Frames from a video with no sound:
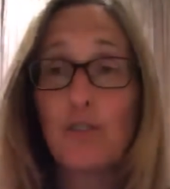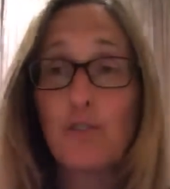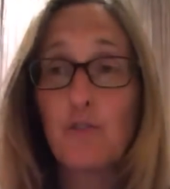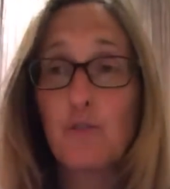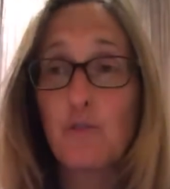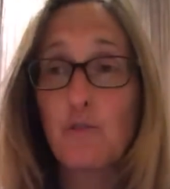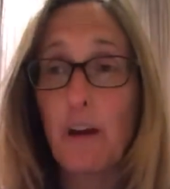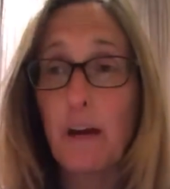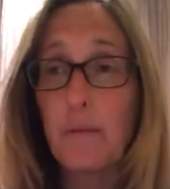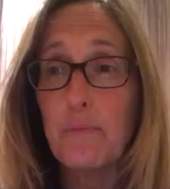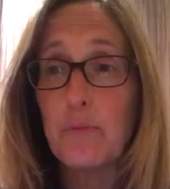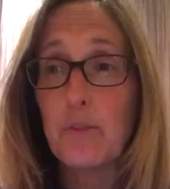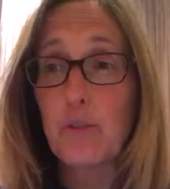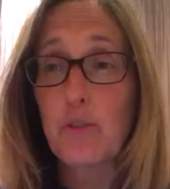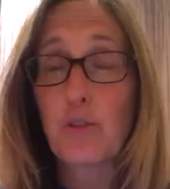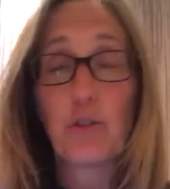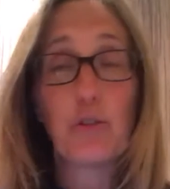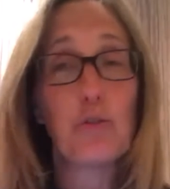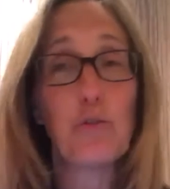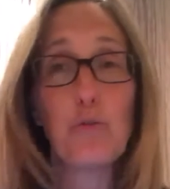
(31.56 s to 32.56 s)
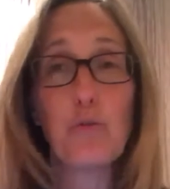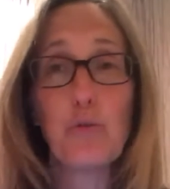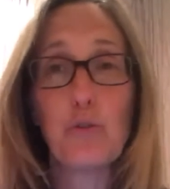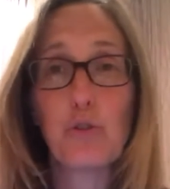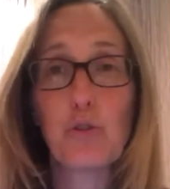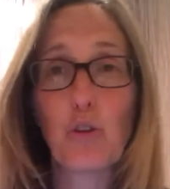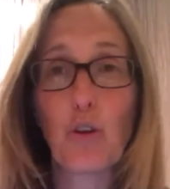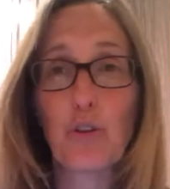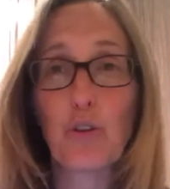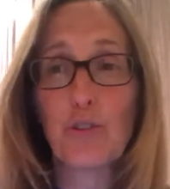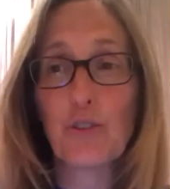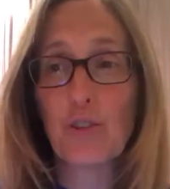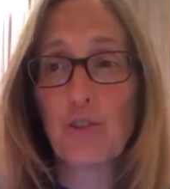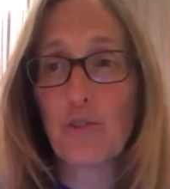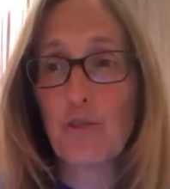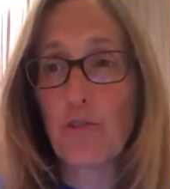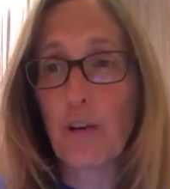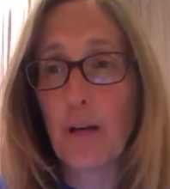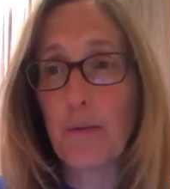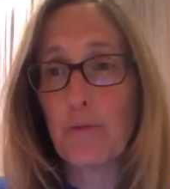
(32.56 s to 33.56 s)
and stripes too. Stars and
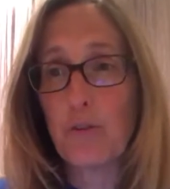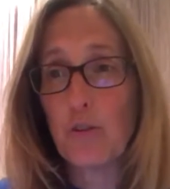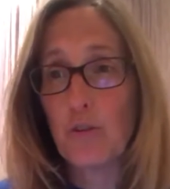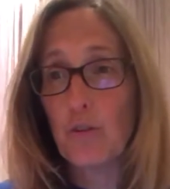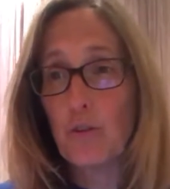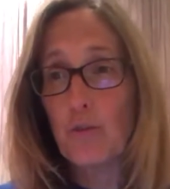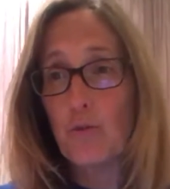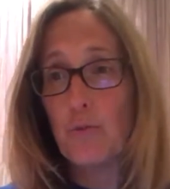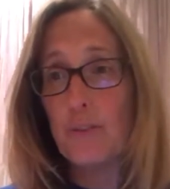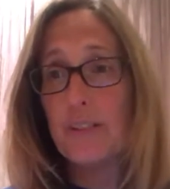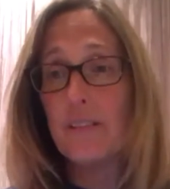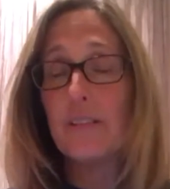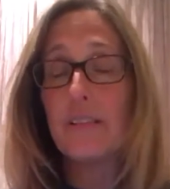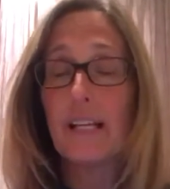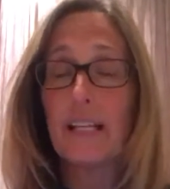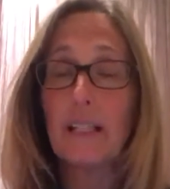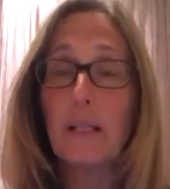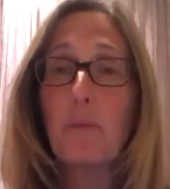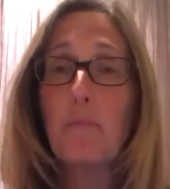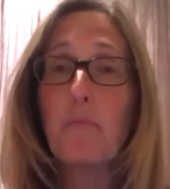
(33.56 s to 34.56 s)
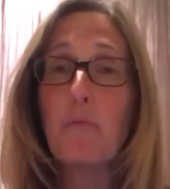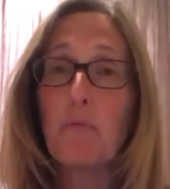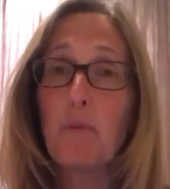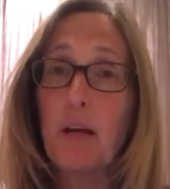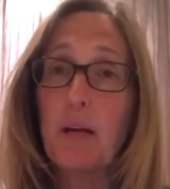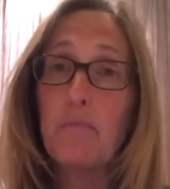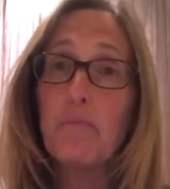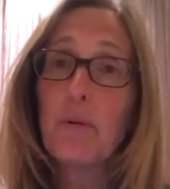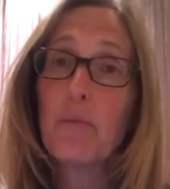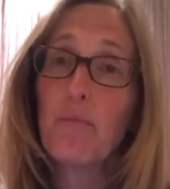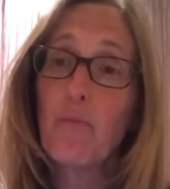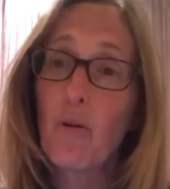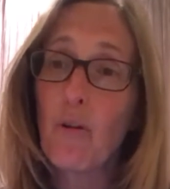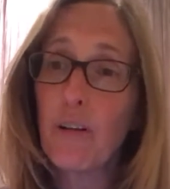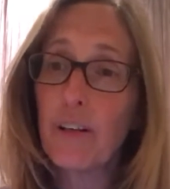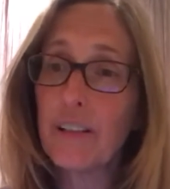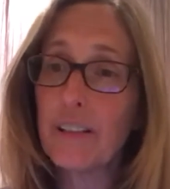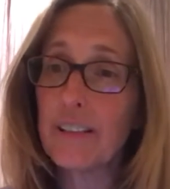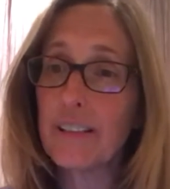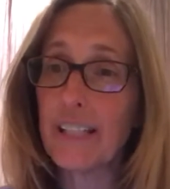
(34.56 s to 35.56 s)
stripes too. We celebrate
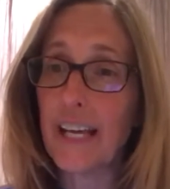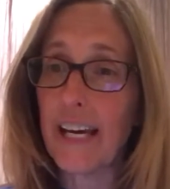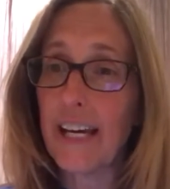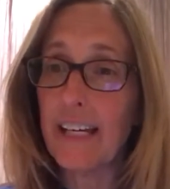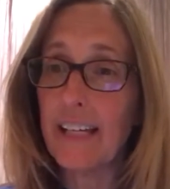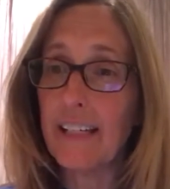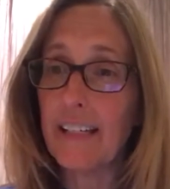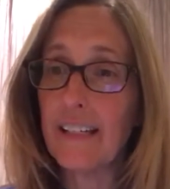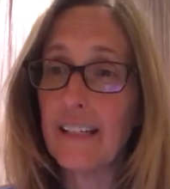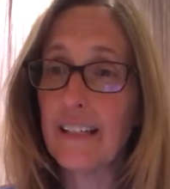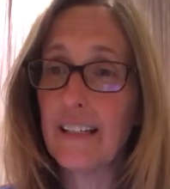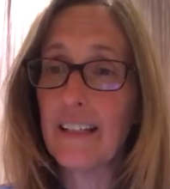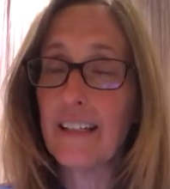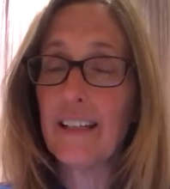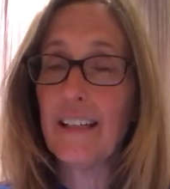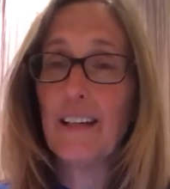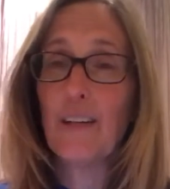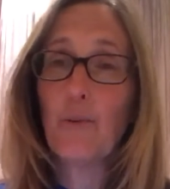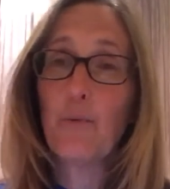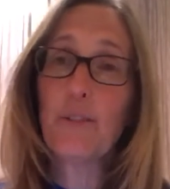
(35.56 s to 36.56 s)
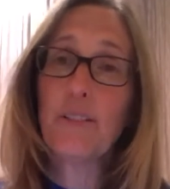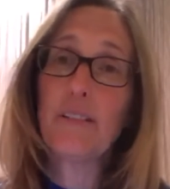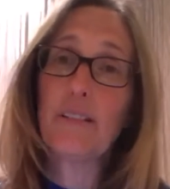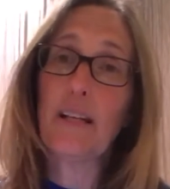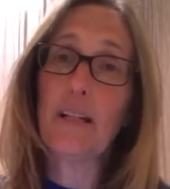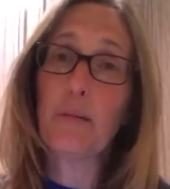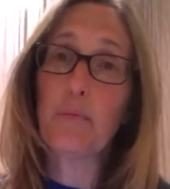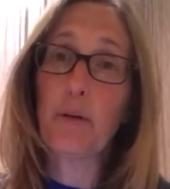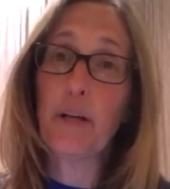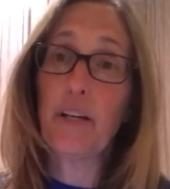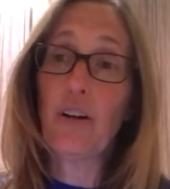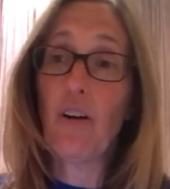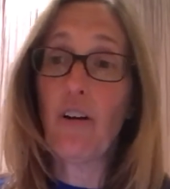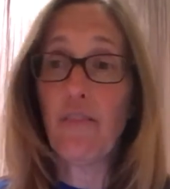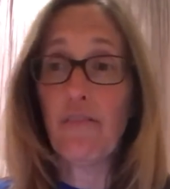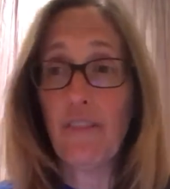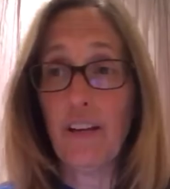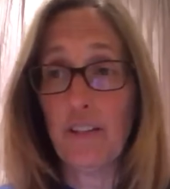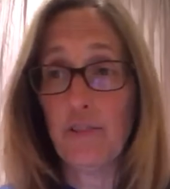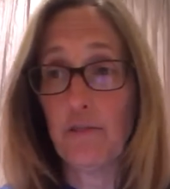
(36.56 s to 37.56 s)
Memorial Day. We celebrate our
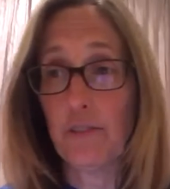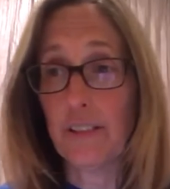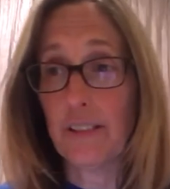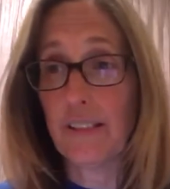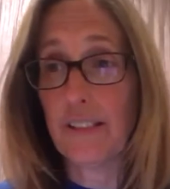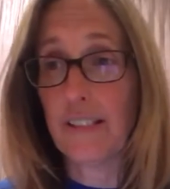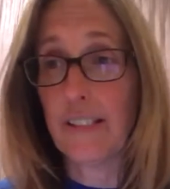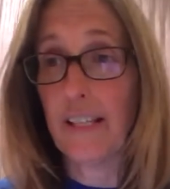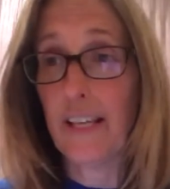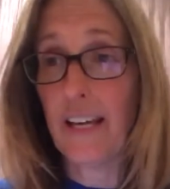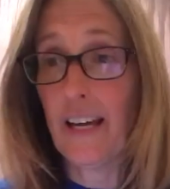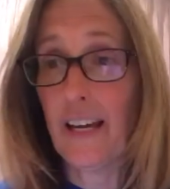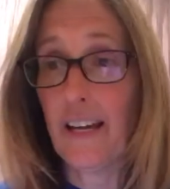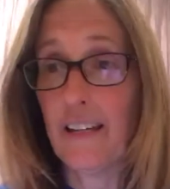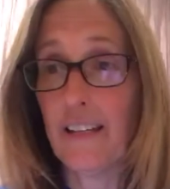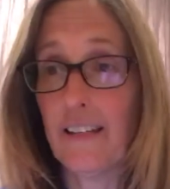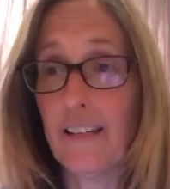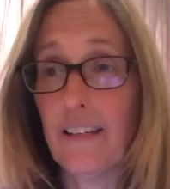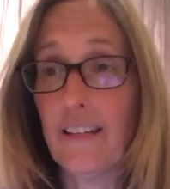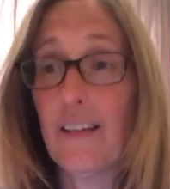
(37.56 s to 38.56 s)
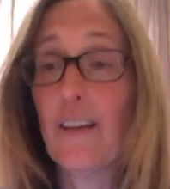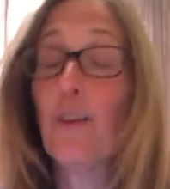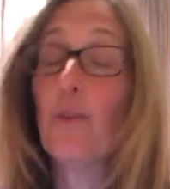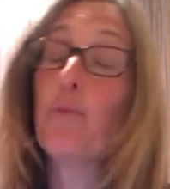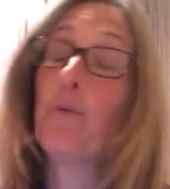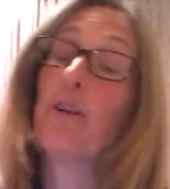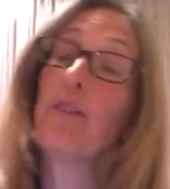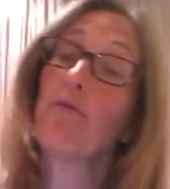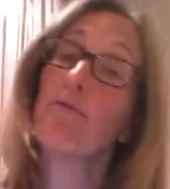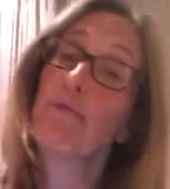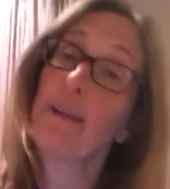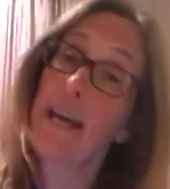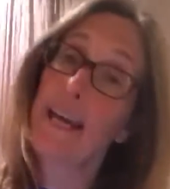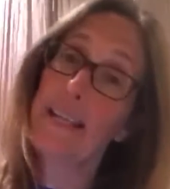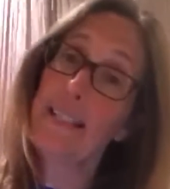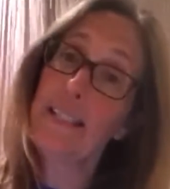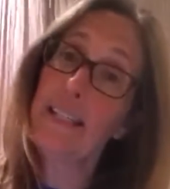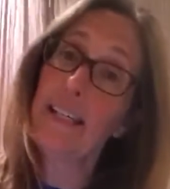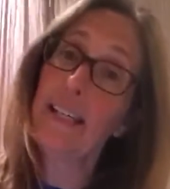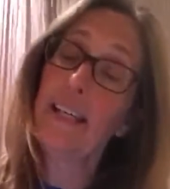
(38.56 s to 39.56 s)
veterans today with
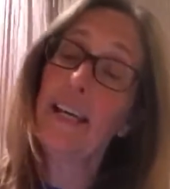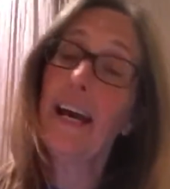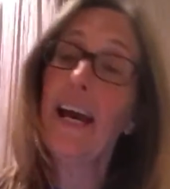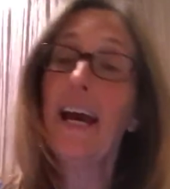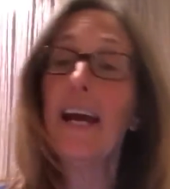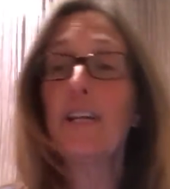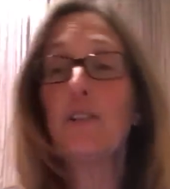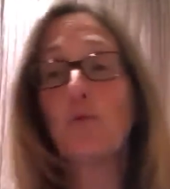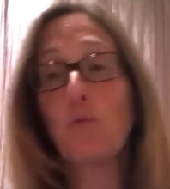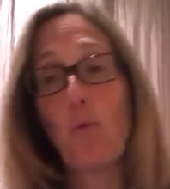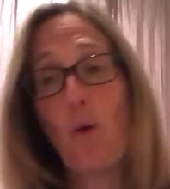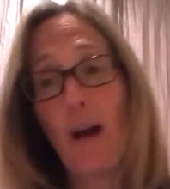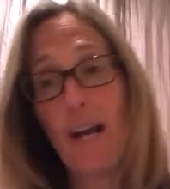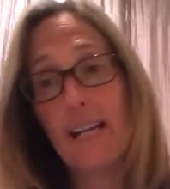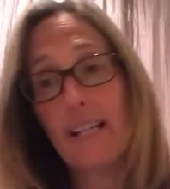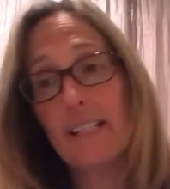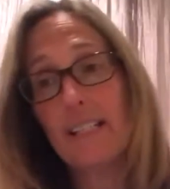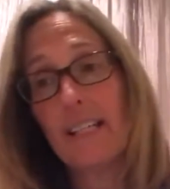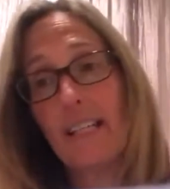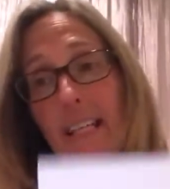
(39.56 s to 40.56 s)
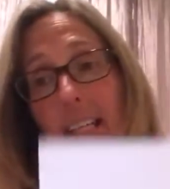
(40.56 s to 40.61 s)
red and white